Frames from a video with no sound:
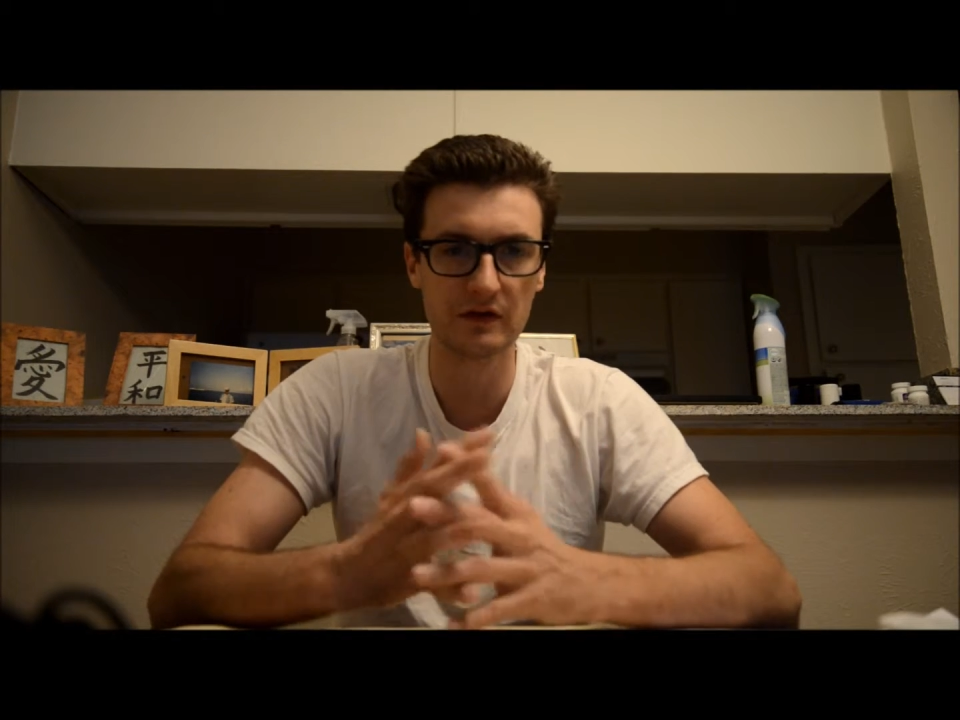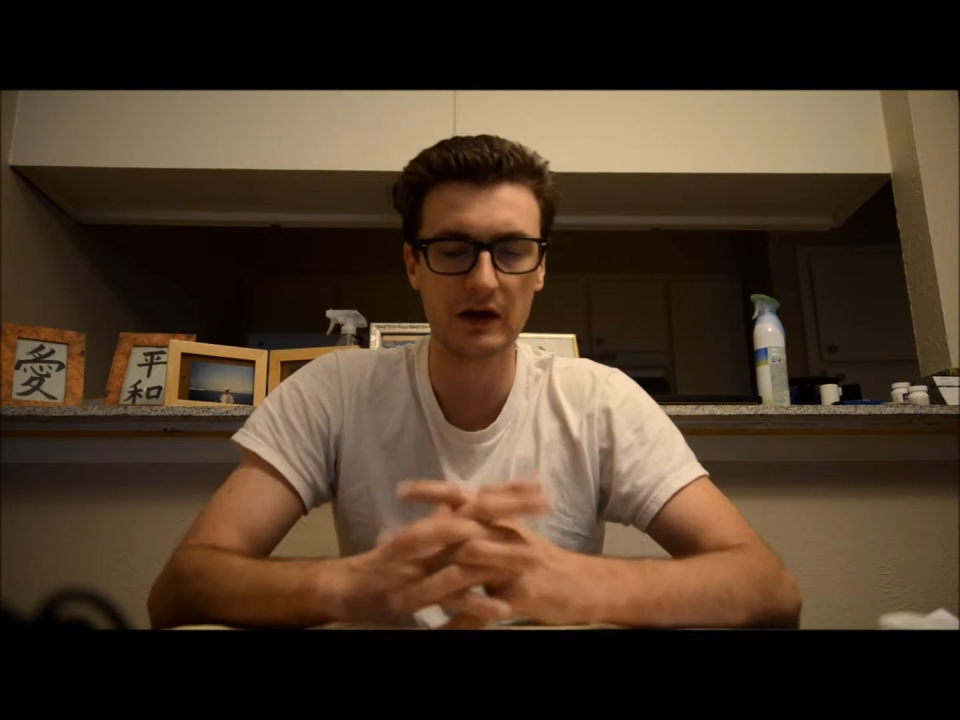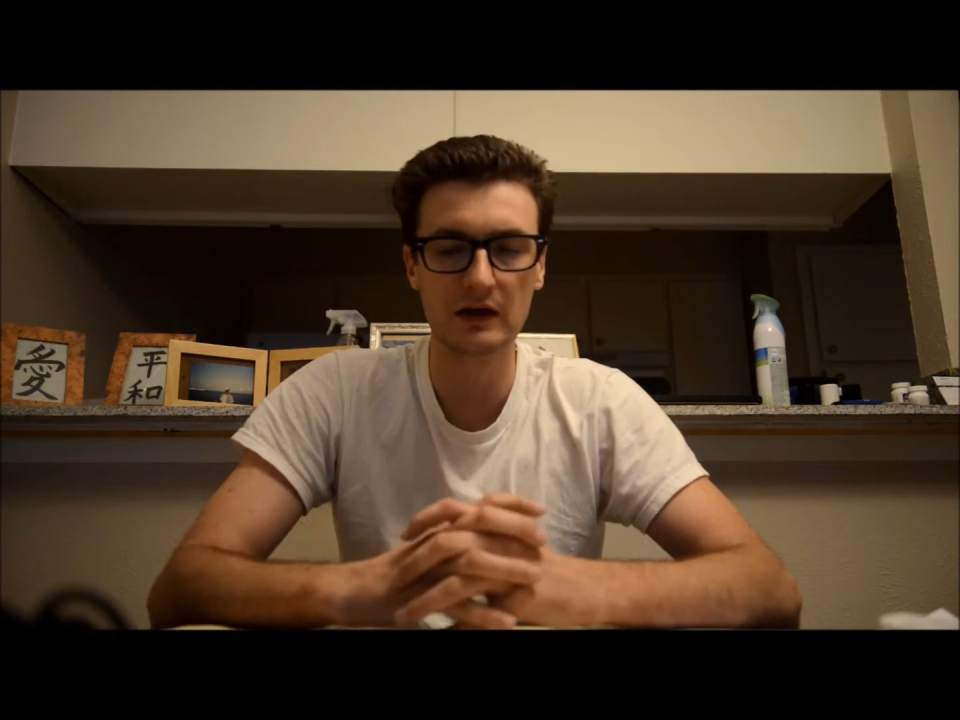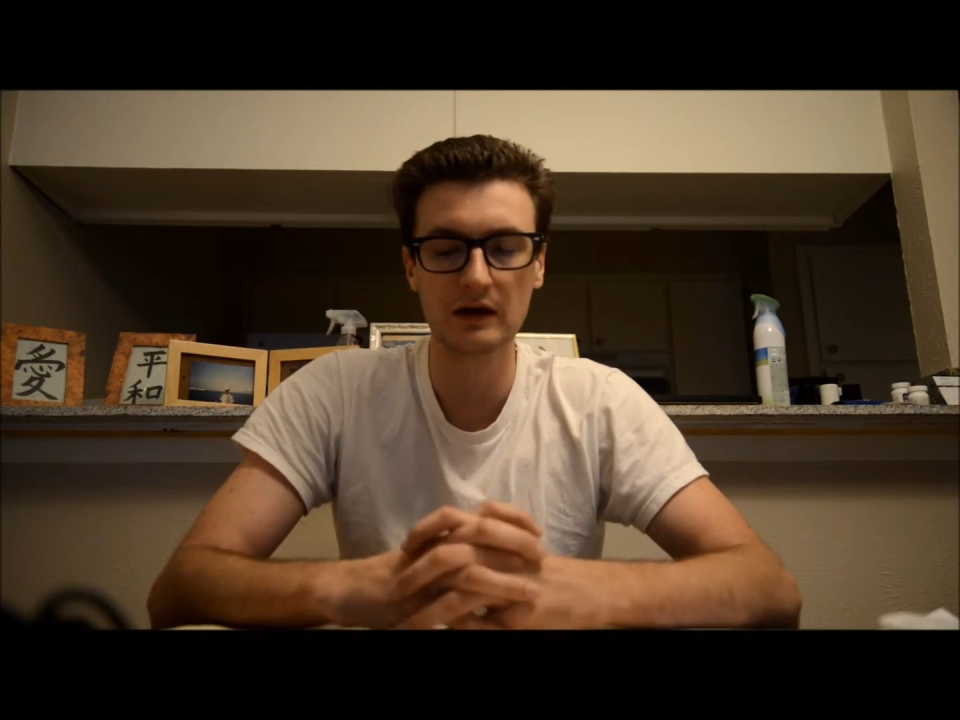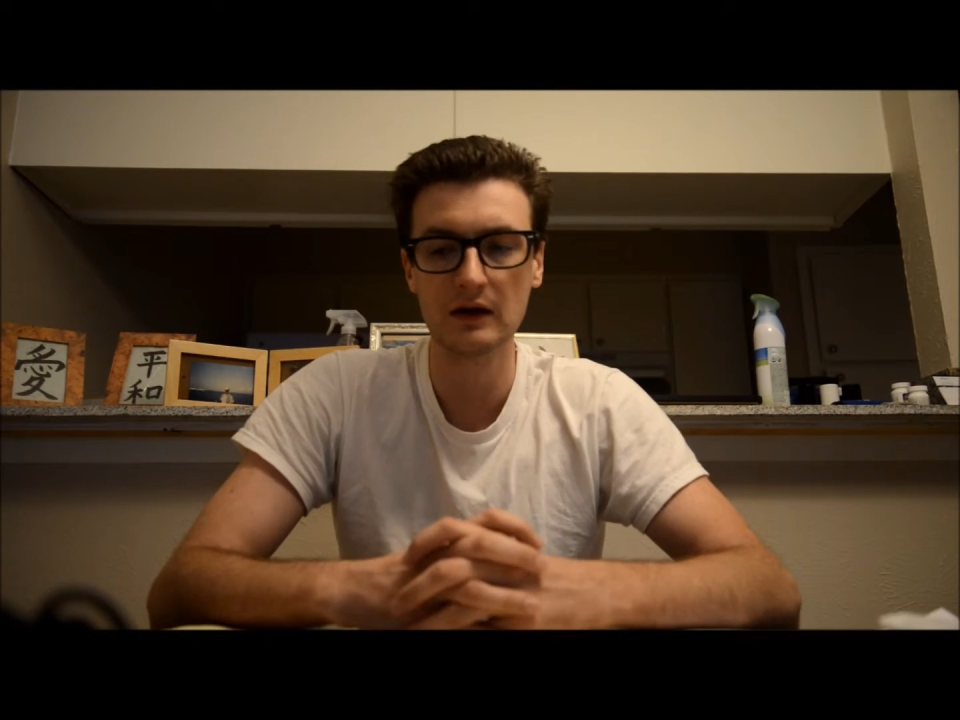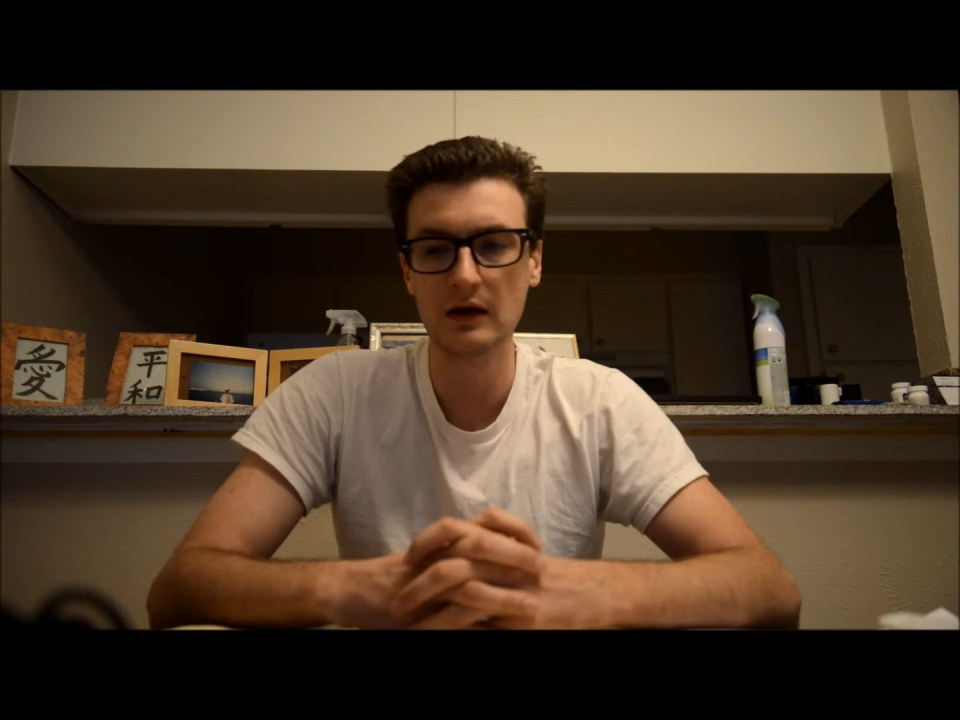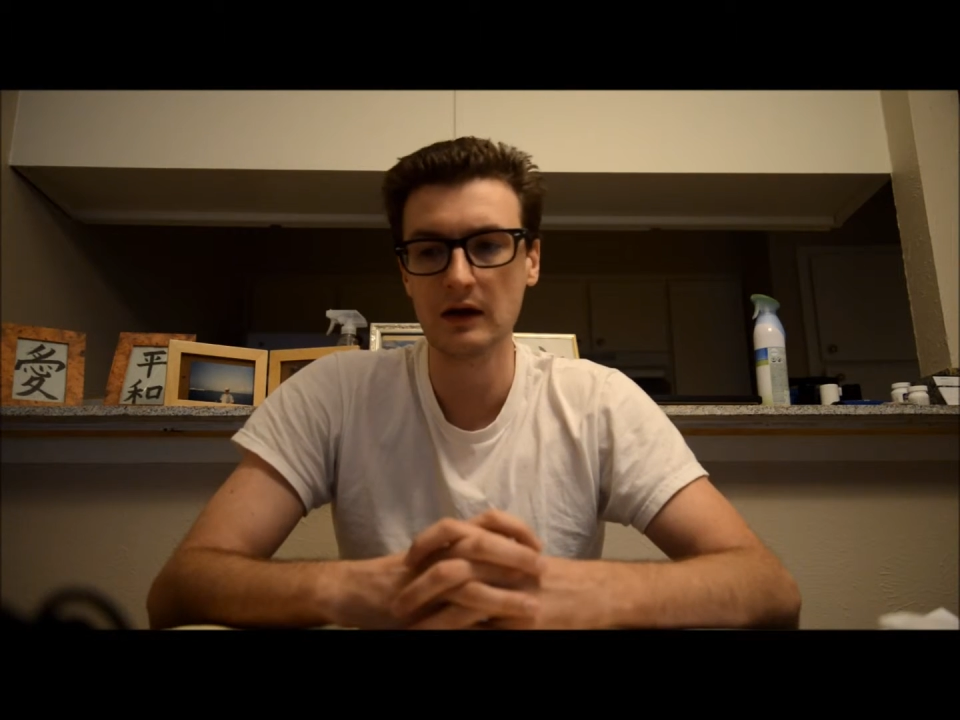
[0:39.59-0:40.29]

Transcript: sake,